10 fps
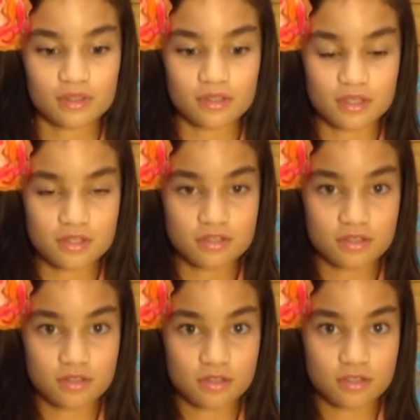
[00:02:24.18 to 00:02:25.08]
This
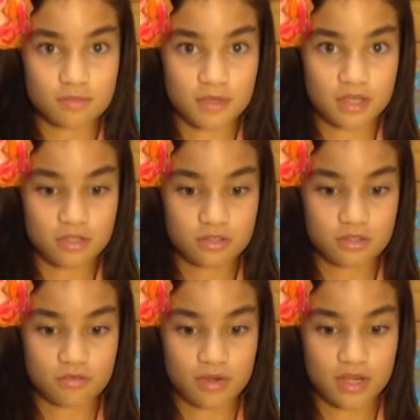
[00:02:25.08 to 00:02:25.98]
is a space
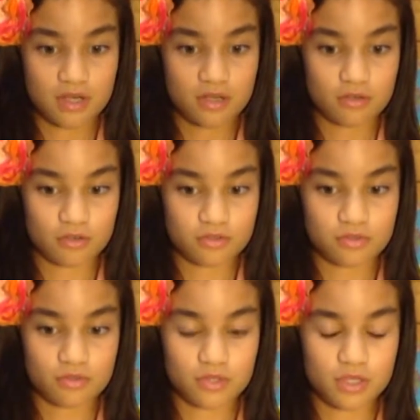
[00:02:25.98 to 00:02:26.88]
to write in
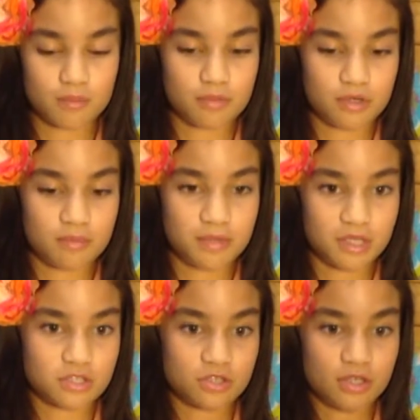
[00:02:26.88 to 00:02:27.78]
also, or you could put a
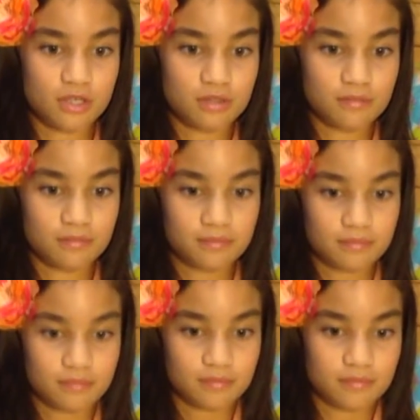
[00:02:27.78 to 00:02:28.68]
picture in.
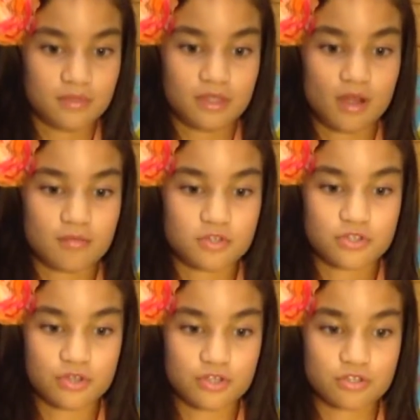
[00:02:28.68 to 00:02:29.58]
And I'm just
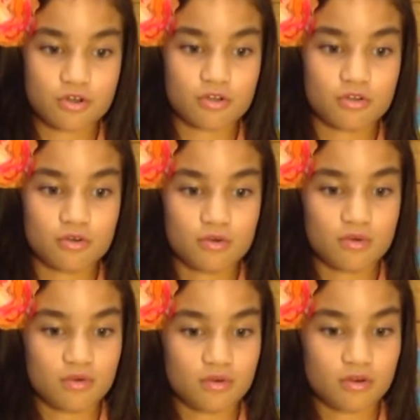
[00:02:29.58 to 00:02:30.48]
going to show you
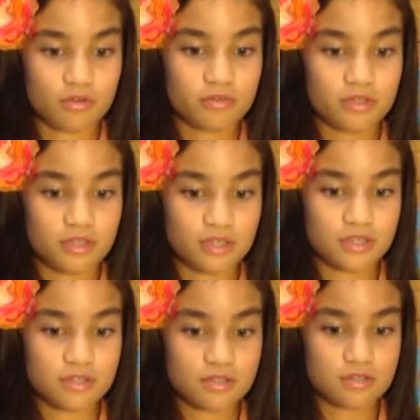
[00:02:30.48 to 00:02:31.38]
all of
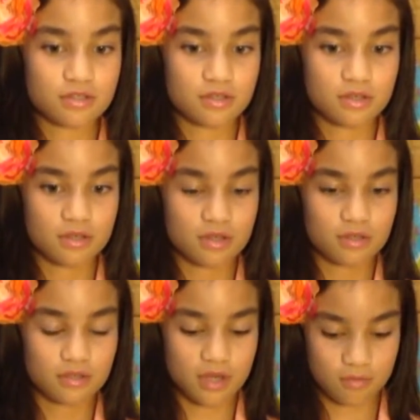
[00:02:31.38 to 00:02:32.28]
these.
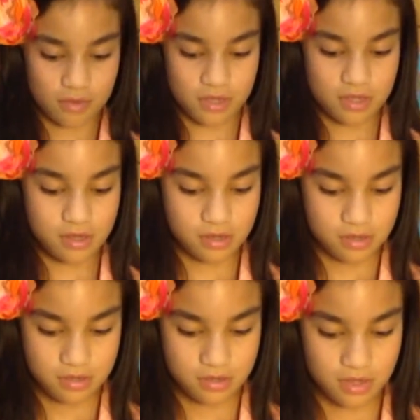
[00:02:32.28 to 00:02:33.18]
That way
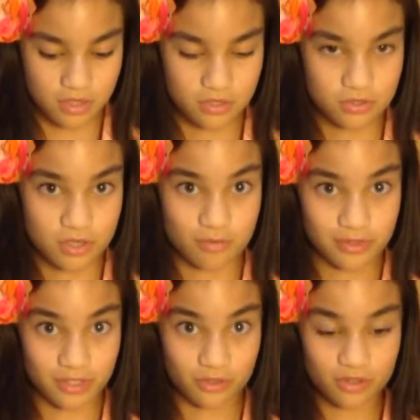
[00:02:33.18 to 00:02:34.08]
I can show you what
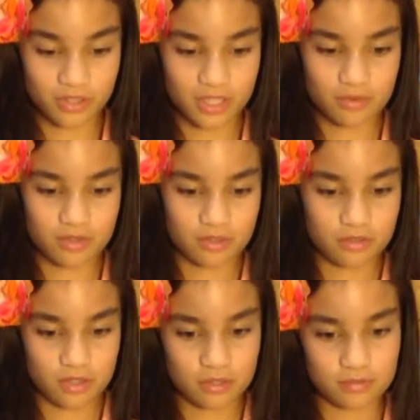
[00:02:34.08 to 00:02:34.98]
they look like when they're
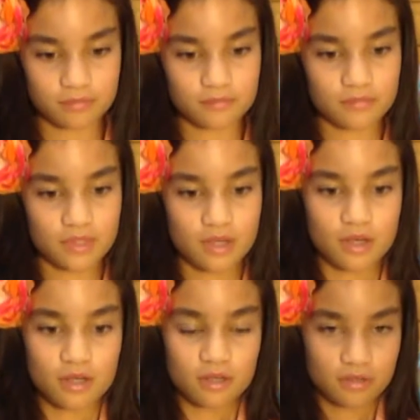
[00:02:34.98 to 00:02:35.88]
done.
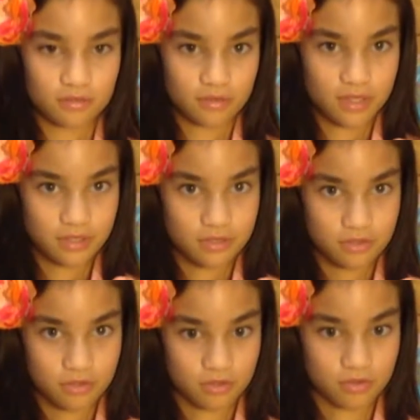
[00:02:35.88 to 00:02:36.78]
Alright,
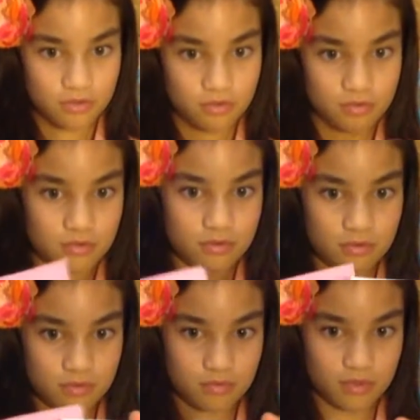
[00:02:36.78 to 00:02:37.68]
so
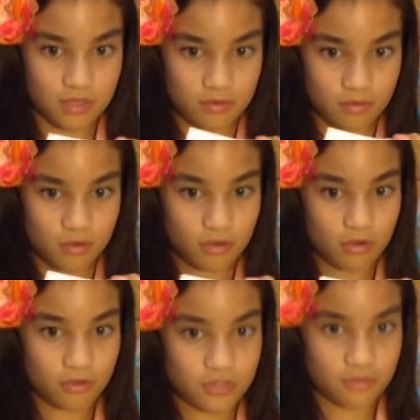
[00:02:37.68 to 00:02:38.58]
we have
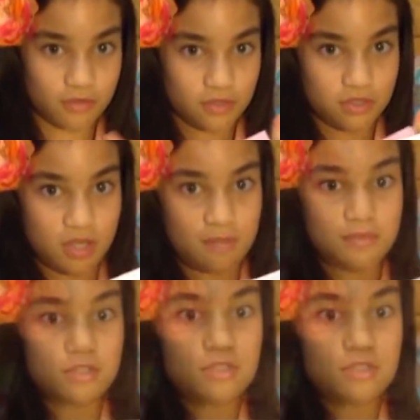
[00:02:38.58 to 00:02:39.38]
all different types.